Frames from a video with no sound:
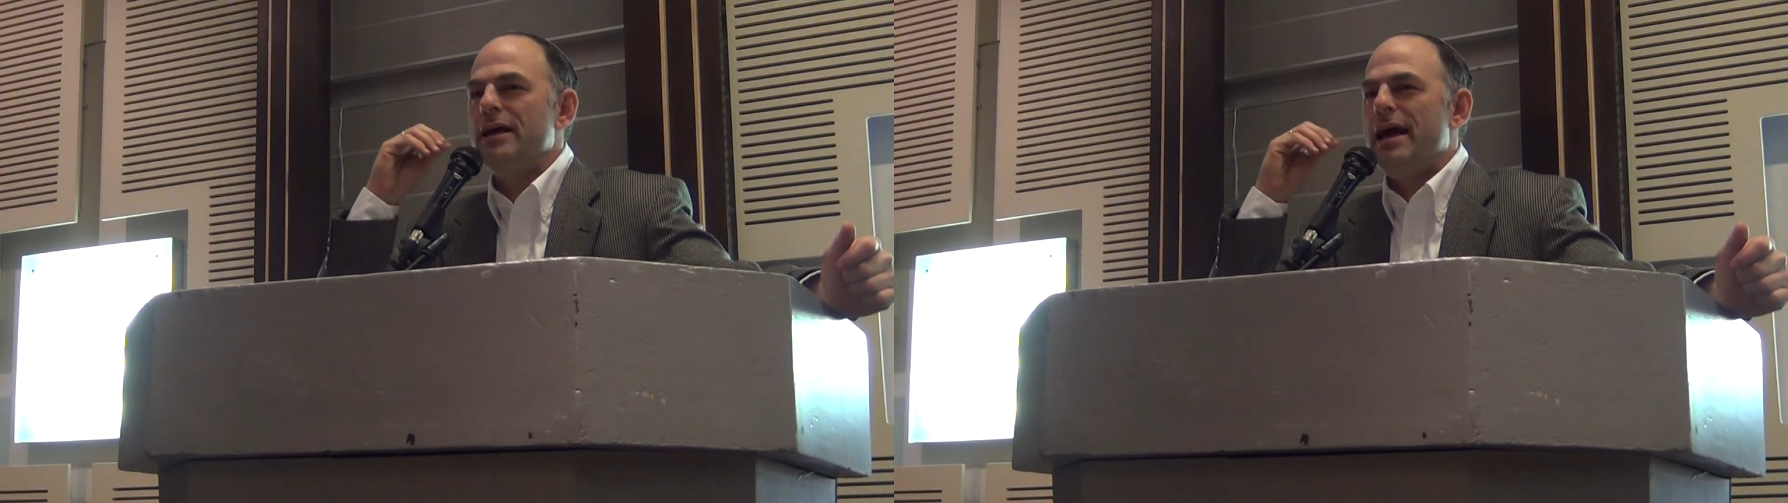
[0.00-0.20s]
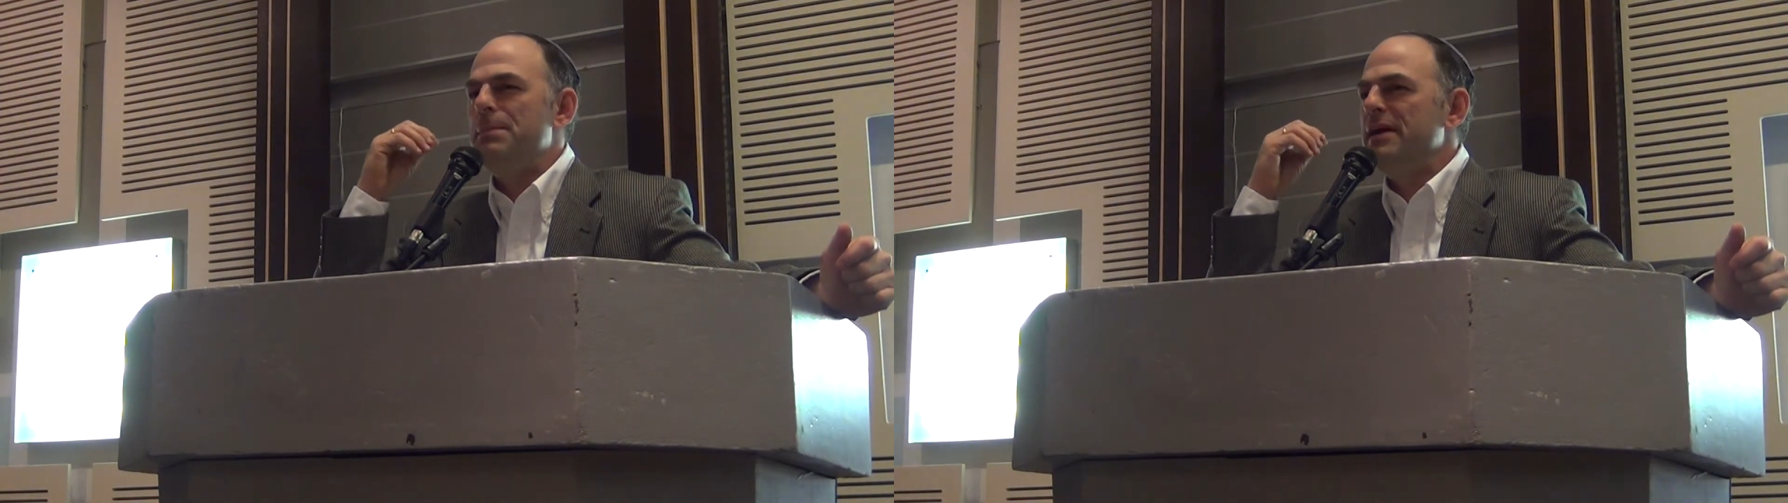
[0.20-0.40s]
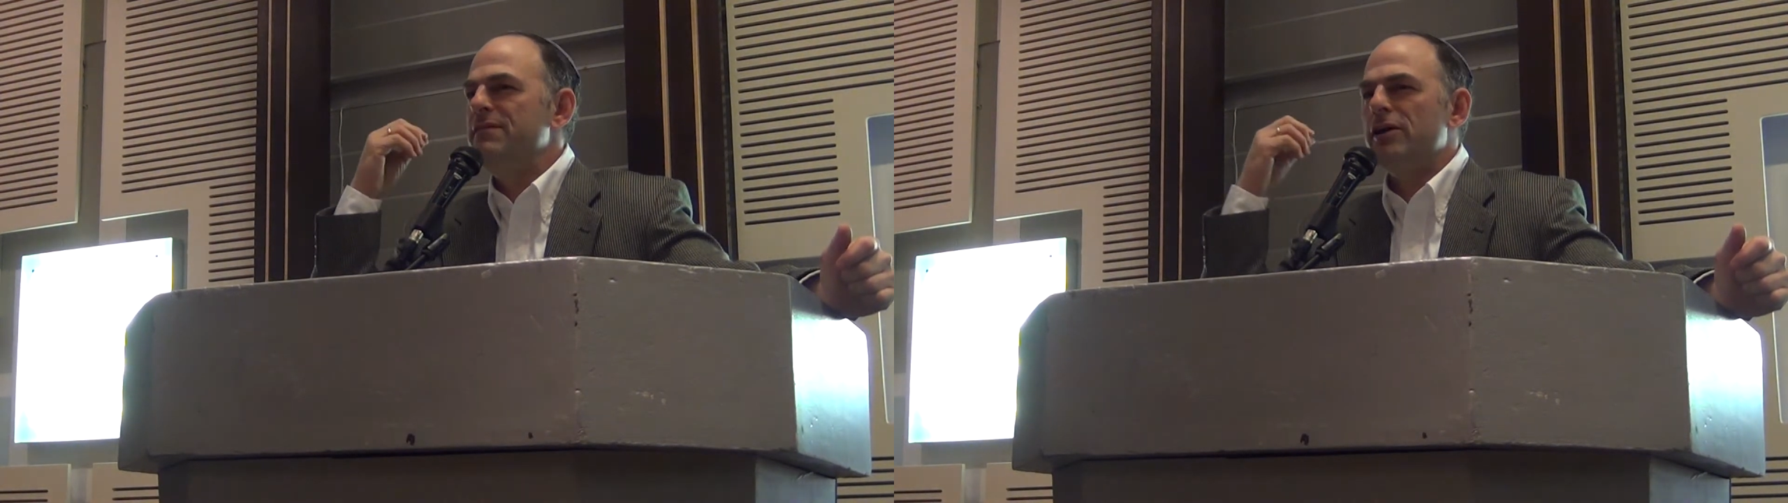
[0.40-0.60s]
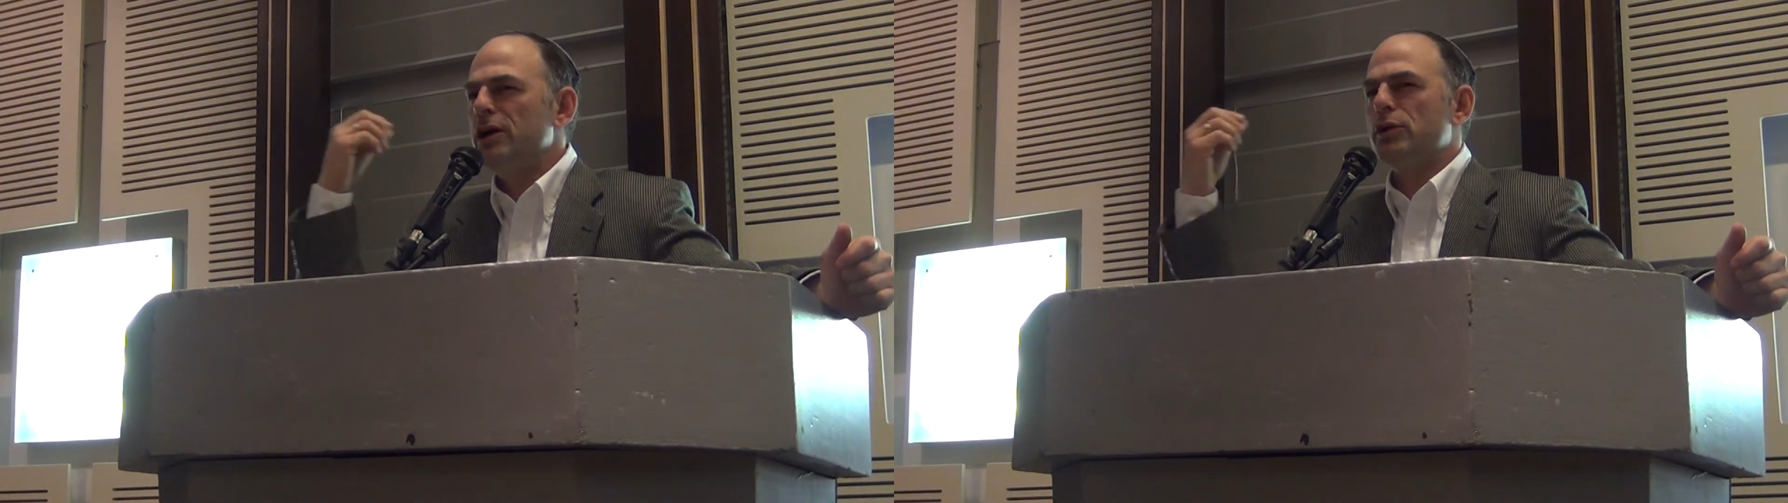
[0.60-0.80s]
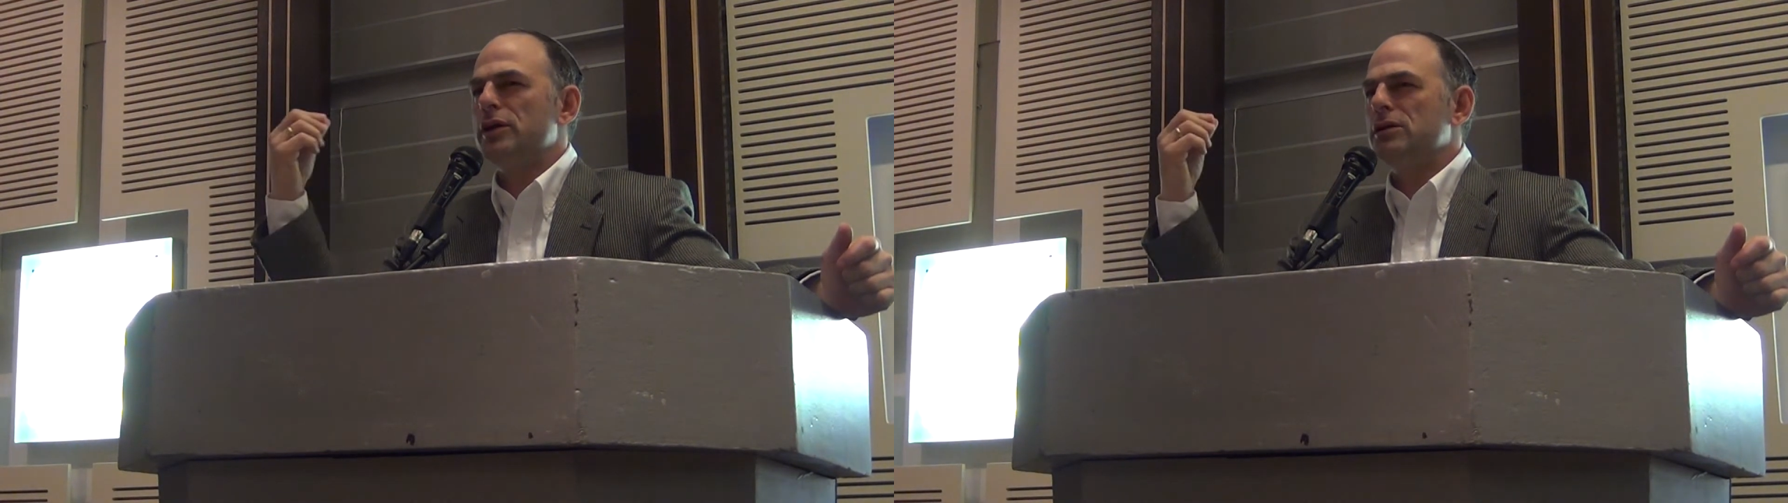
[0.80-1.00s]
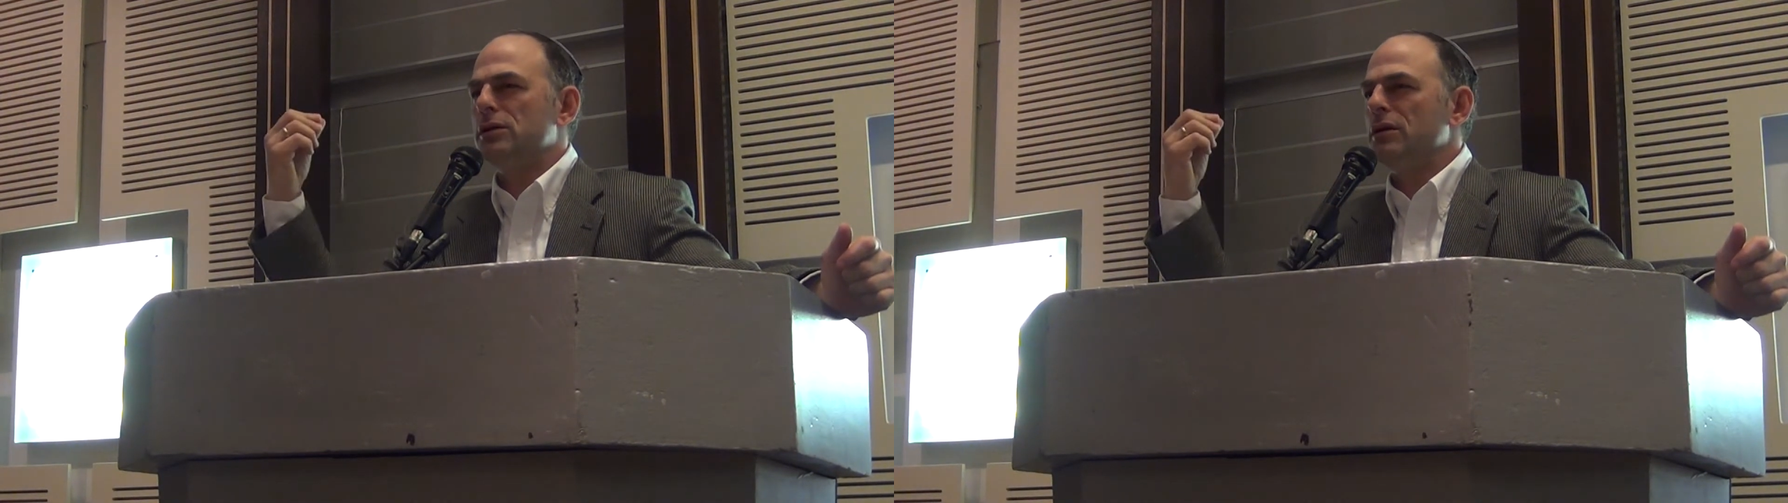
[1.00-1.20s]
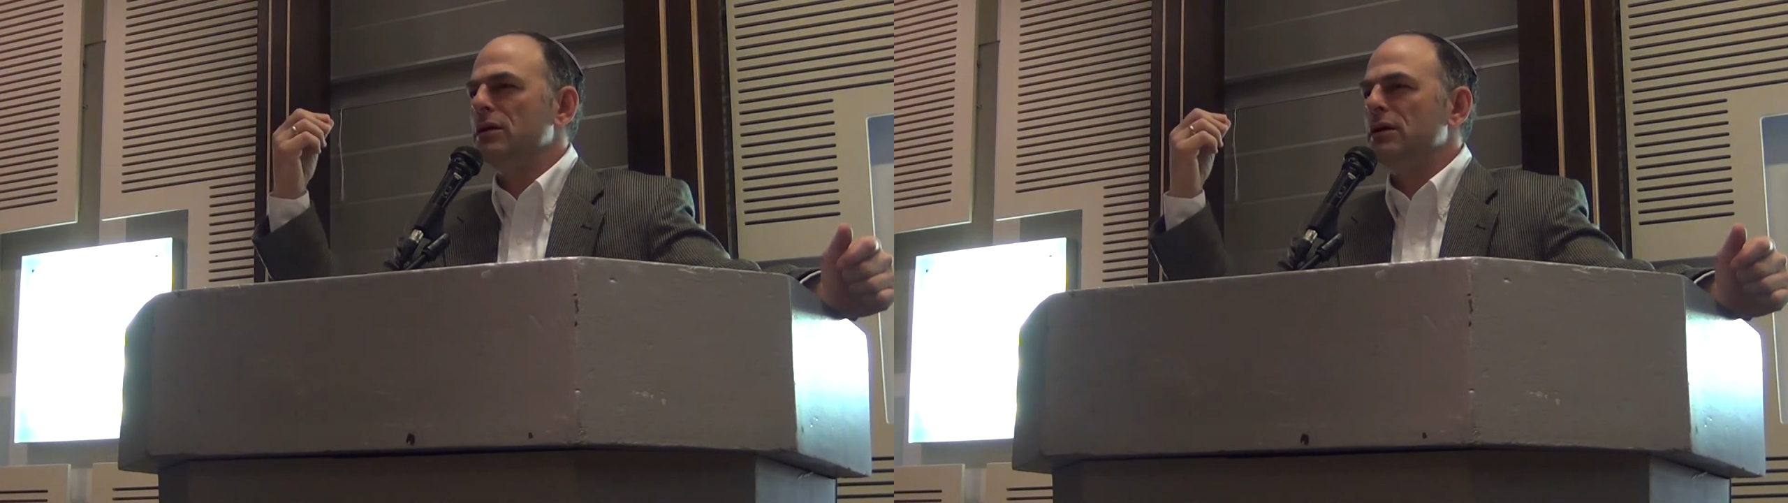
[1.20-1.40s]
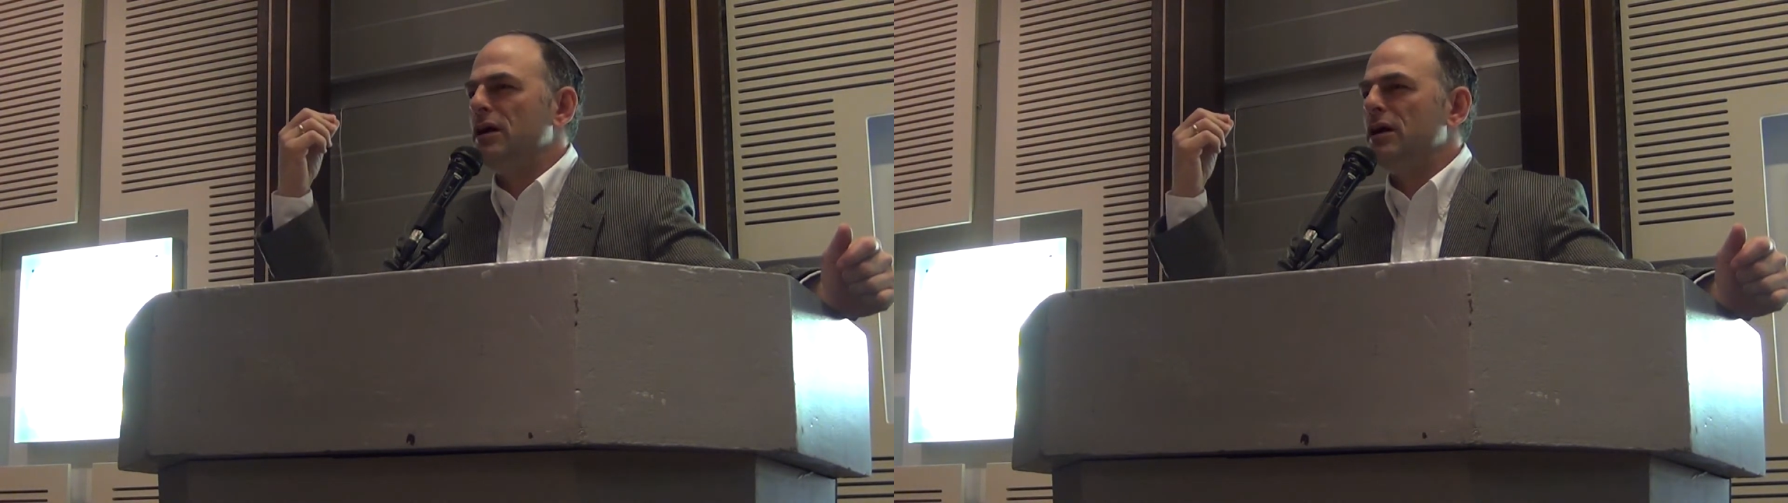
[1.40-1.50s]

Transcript: and being very critical